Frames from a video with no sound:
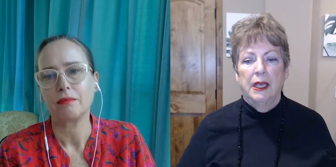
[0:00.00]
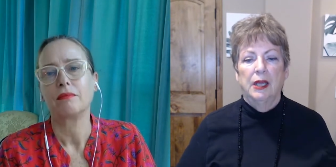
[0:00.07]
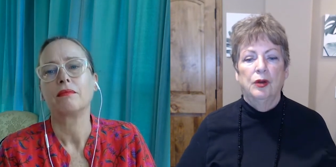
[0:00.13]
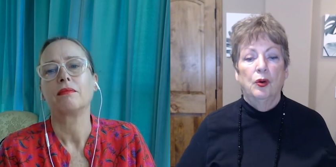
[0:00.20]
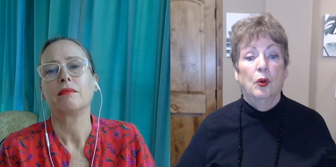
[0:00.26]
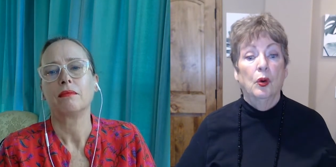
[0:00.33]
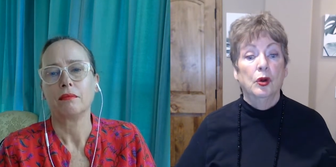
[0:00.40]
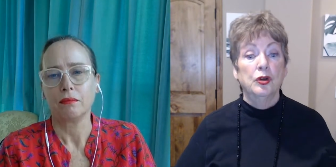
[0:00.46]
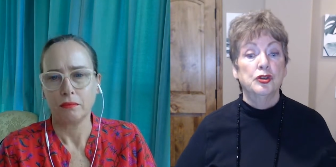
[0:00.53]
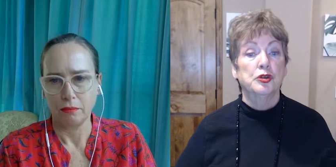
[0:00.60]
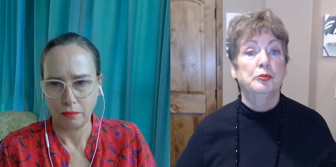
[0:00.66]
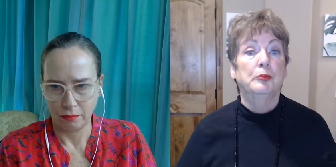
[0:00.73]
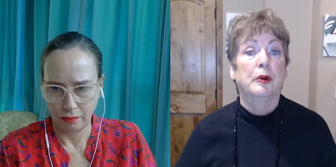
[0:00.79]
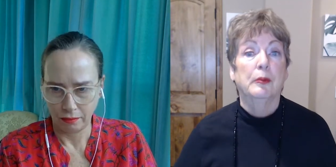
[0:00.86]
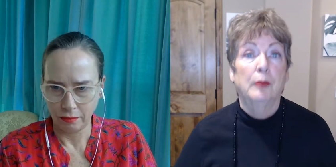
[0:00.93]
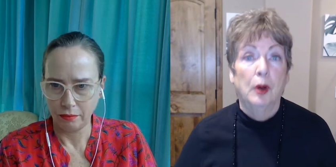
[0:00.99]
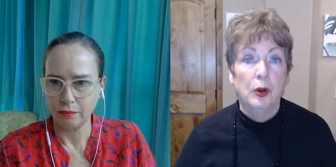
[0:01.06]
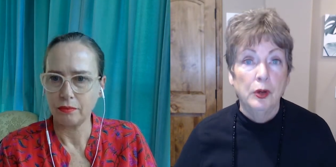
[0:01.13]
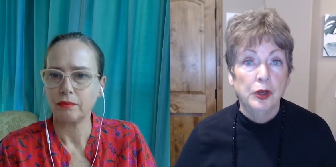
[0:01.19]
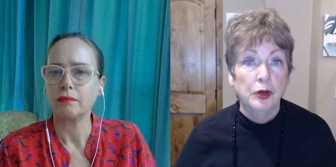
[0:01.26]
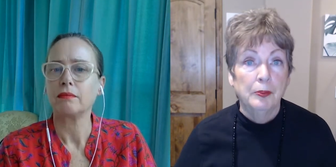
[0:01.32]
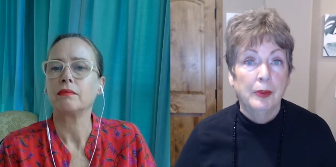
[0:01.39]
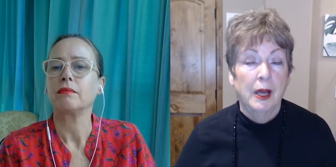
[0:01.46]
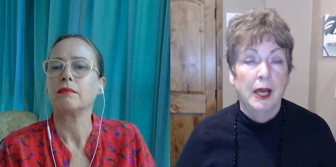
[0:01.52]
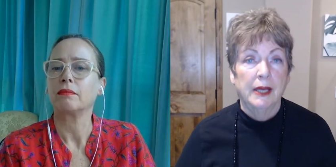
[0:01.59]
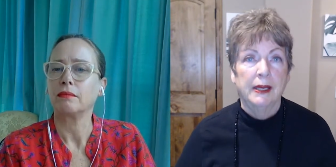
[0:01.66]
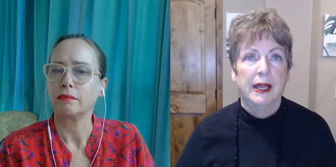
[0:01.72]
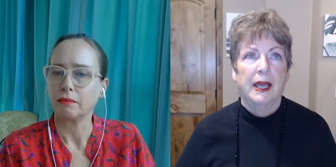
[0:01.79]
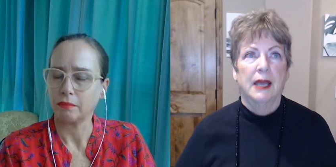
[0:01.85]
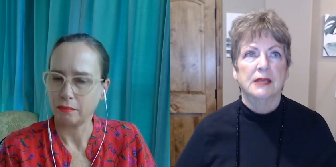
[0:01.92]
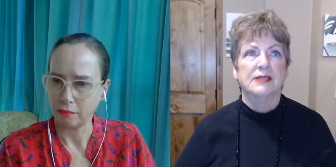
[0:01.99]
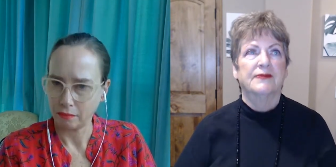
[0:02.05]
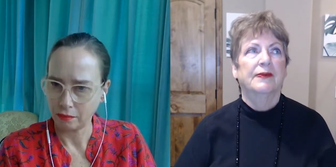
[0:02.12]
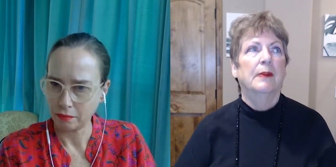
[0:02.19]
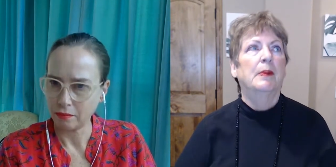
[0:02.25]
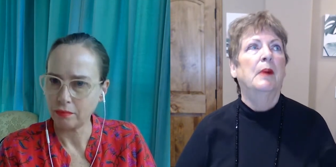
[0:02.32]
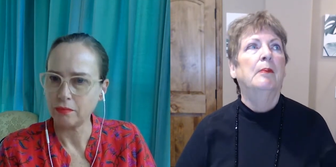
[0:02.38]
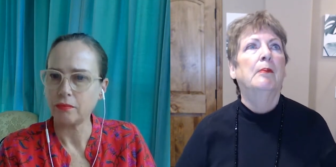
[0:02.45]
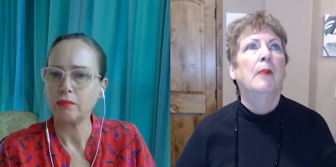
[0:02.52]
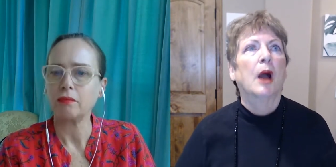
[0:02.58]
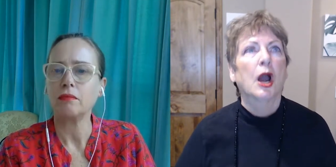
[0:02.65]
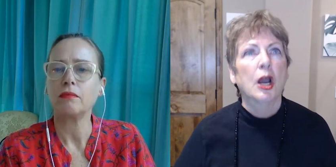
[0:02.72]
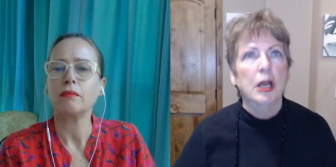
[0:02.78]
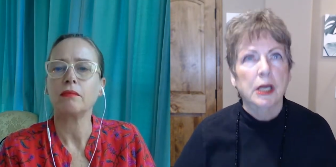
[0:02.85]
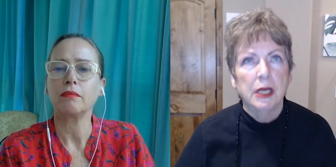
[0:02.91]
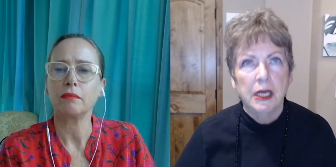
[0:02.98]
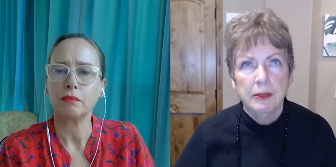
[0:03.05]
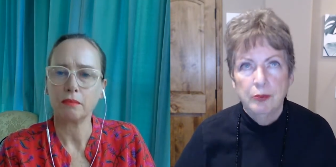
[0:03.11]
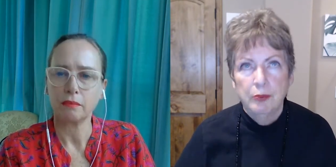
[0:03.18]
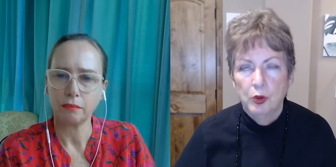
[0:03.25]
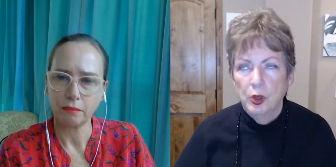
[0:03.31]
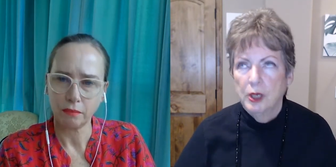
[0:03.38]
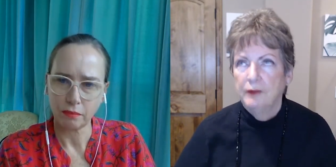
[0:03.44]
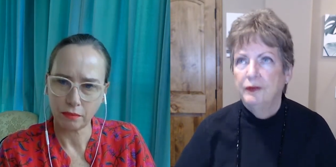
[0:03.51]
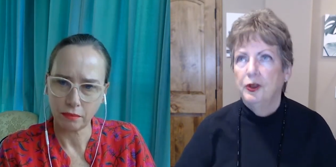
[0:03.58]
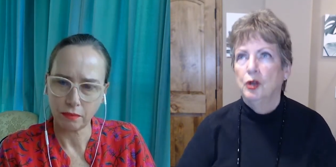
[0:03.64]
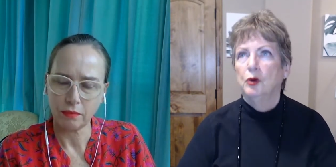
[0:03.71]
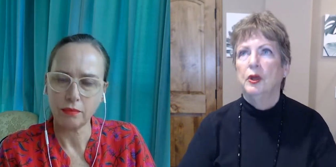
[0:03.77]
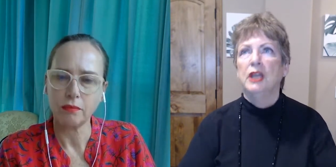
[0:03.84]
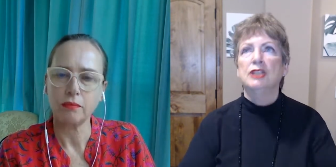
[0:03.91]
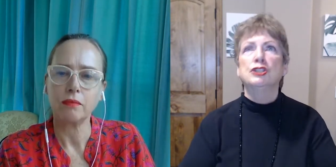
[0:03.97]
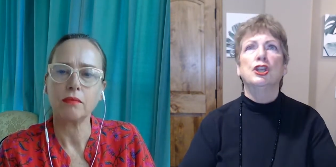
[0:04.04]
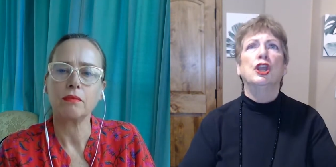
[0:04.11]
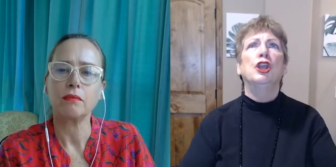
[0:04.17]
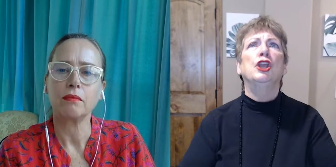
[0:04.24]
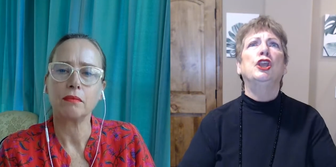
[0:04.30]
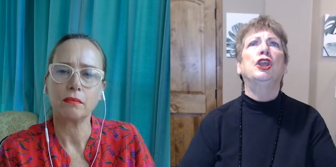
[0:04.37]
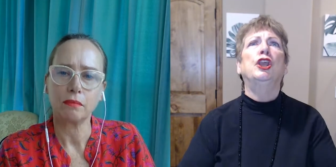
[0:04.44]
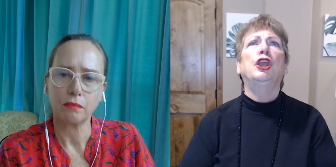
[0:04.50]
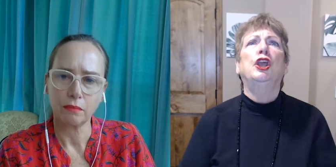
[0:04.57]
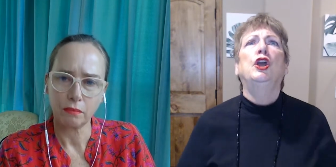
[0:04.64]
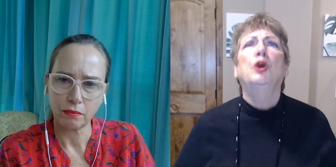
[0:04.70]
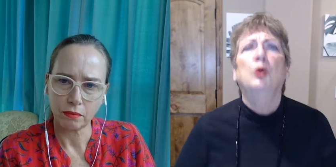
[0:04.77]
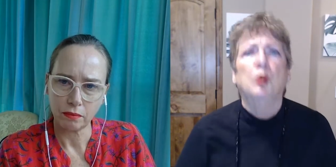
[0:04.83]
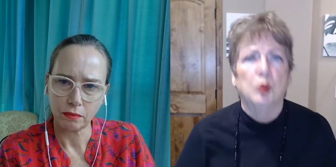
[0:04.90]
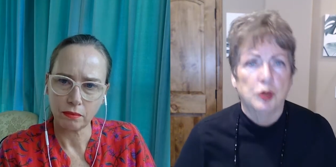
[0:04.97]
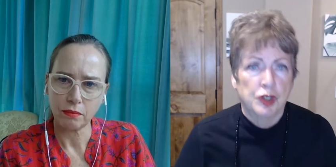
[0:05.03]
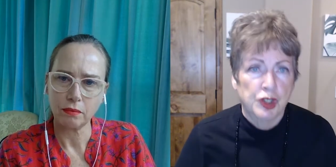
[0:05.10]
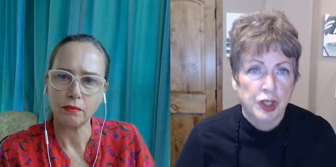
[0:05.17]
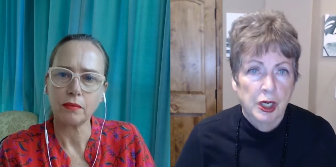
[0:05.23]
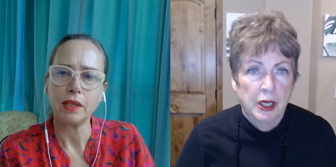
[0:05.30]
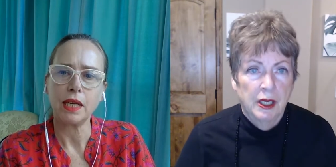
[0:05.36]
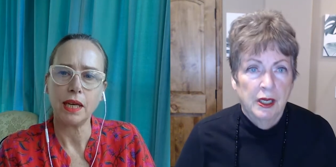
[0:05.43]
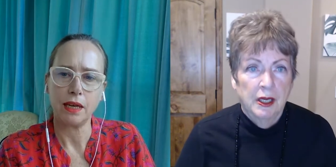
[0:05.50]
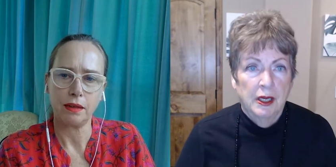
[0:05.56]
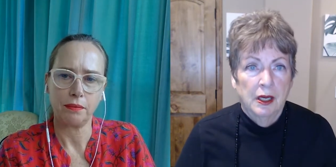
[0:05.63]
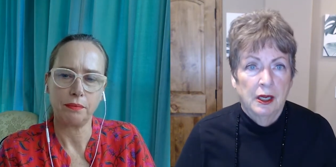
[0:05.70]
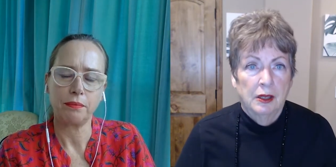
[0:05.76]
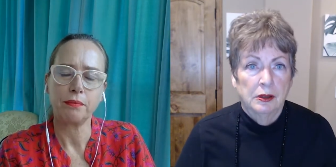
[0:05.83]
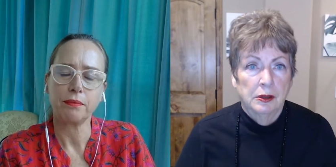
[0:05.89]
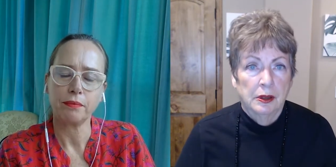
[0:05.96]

Speaker 1: in order to promote your podcast from a marketing point of view, it's huge. Yeah.